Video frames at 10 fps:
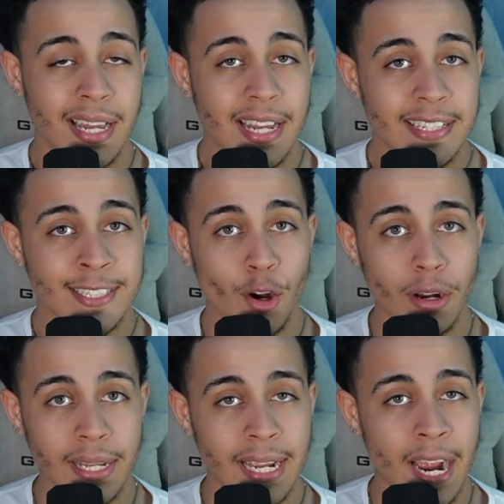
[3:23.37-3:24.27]

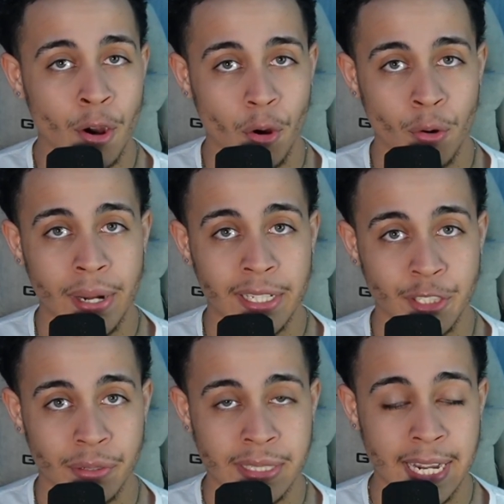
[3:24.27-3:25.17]
Scarlet got her own
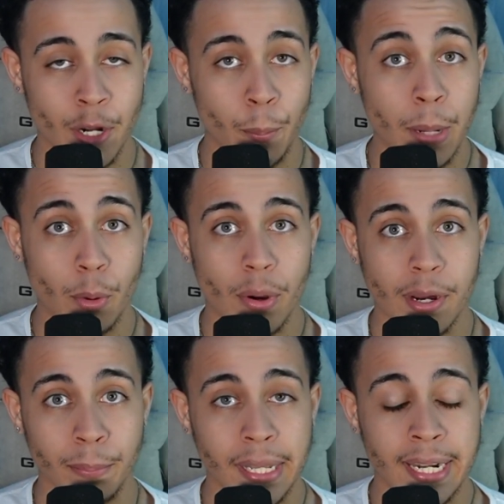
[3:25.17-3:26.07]
entrance. I know people were
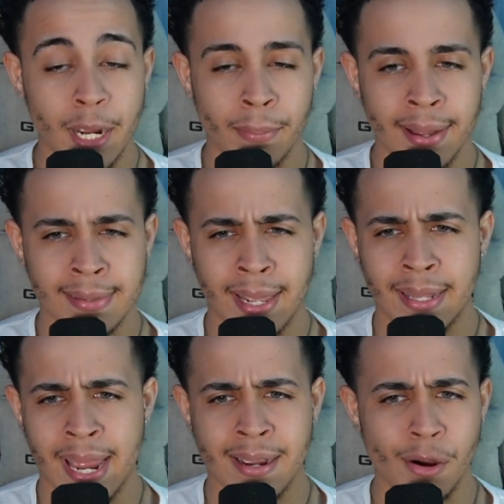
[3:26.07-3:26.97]
complaining about that,
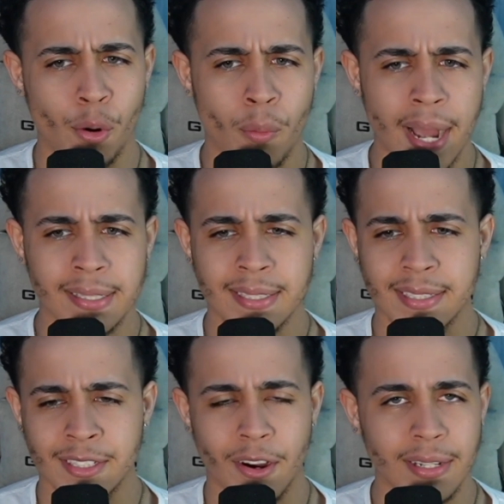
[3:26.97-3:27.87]
like, oh, why doesn't
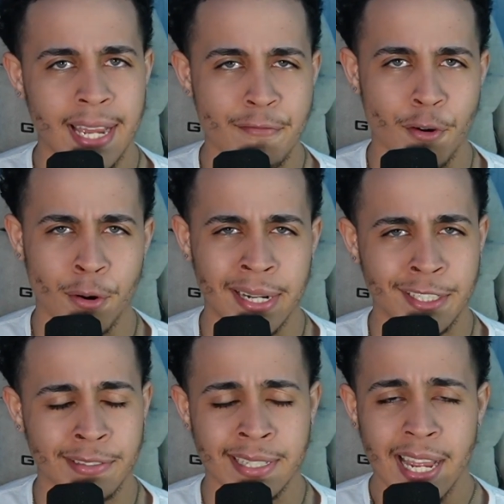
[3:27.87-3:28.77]
Scarlet have her own entrance?